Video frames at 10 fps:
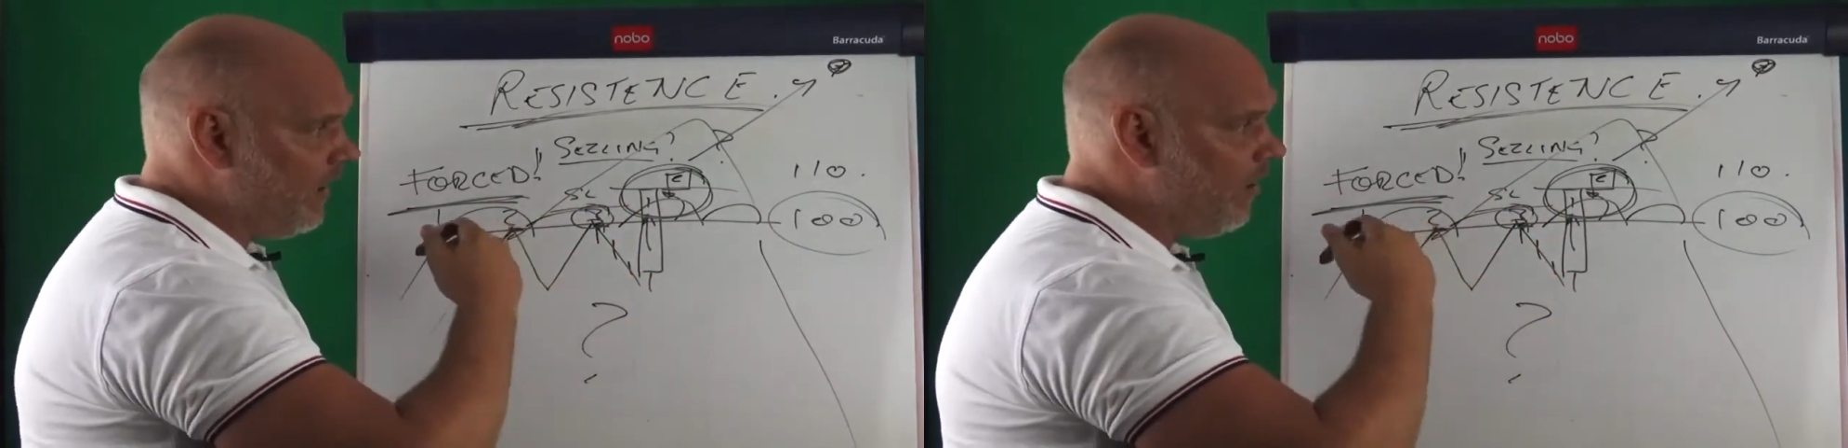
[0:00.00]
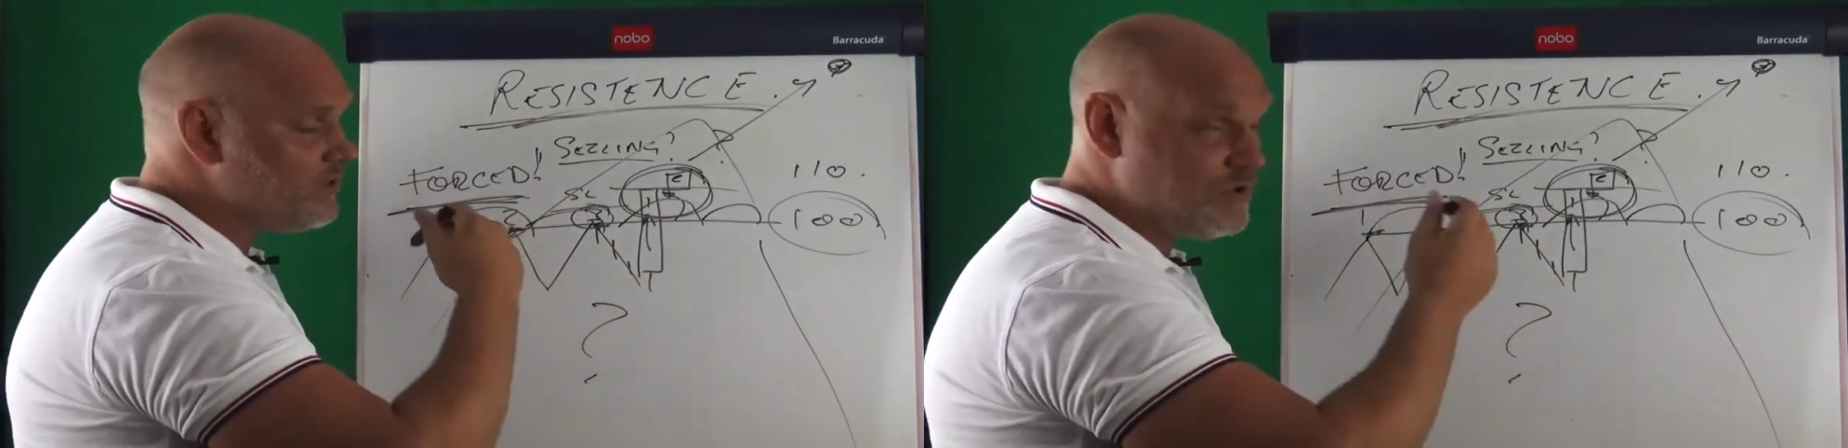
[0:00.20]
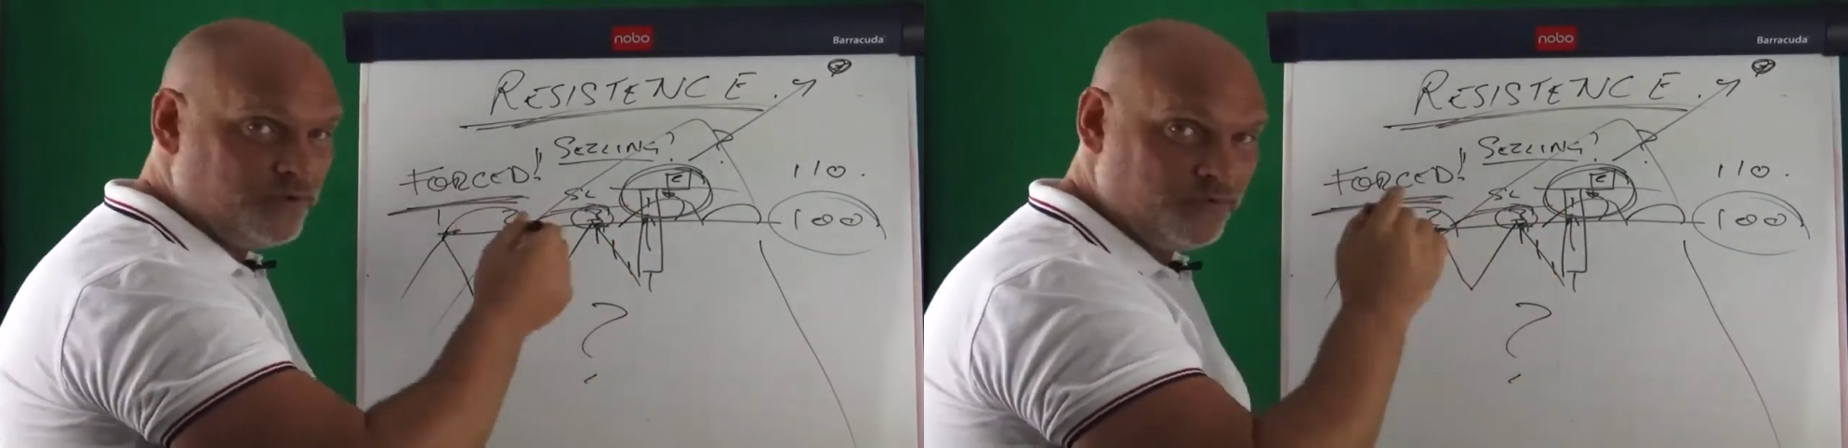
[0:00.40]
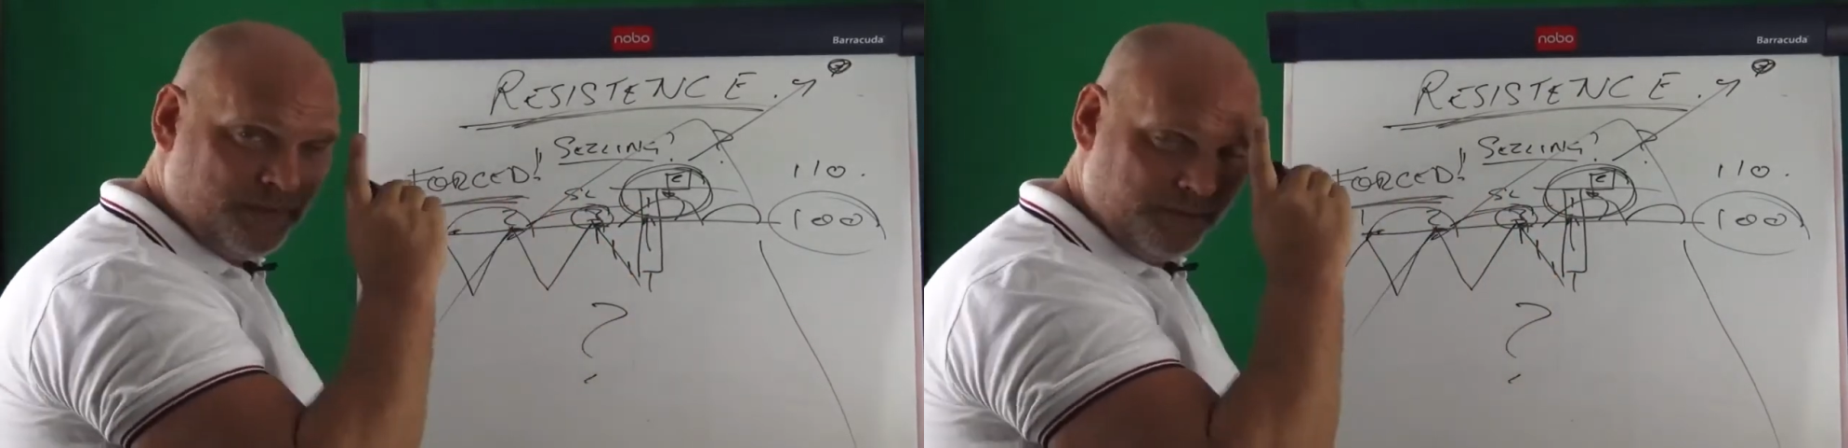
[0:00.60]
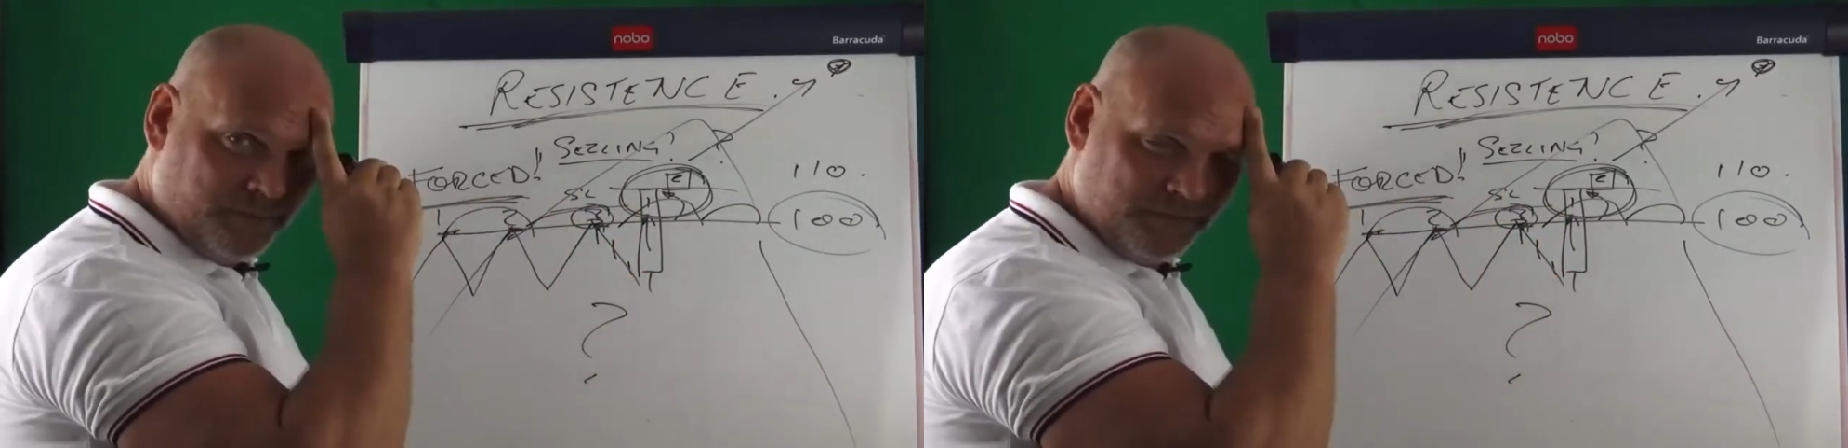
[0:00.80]
Also,
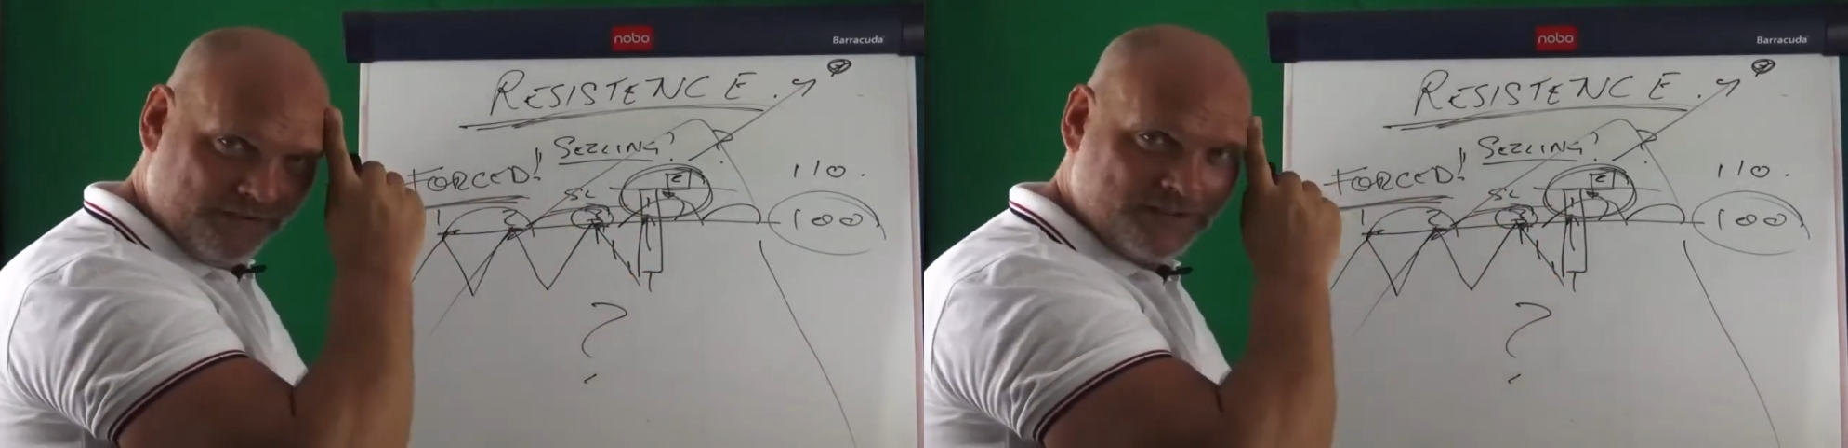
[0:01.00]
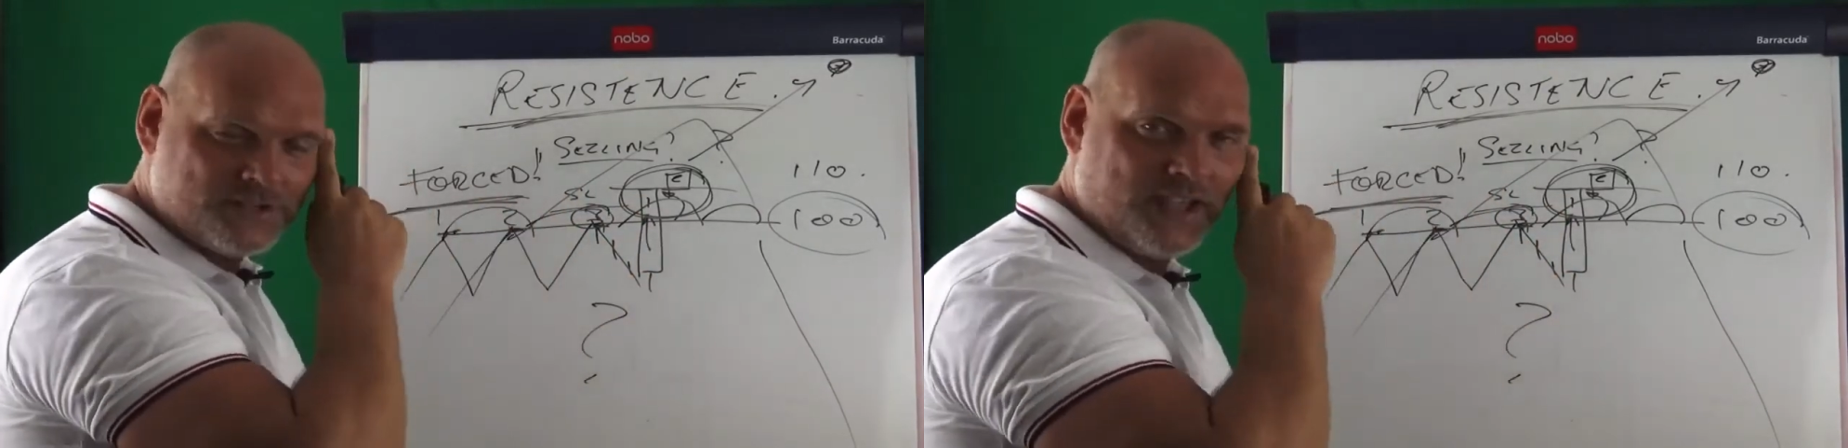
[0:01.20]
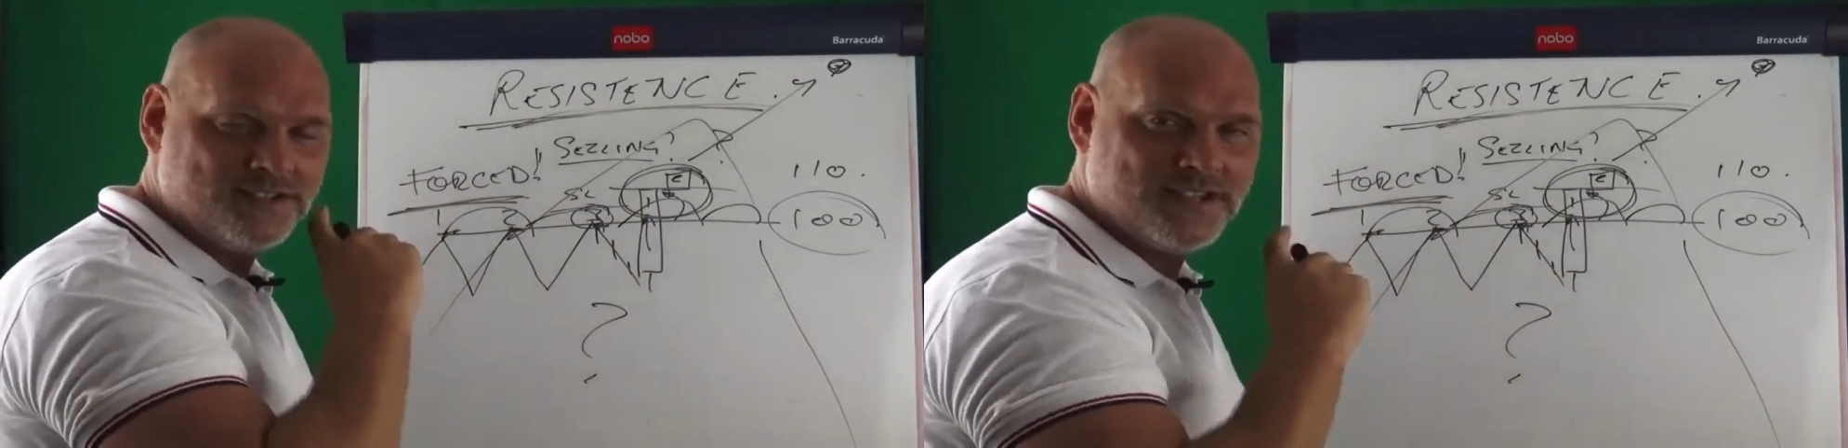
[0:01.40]
people believe it's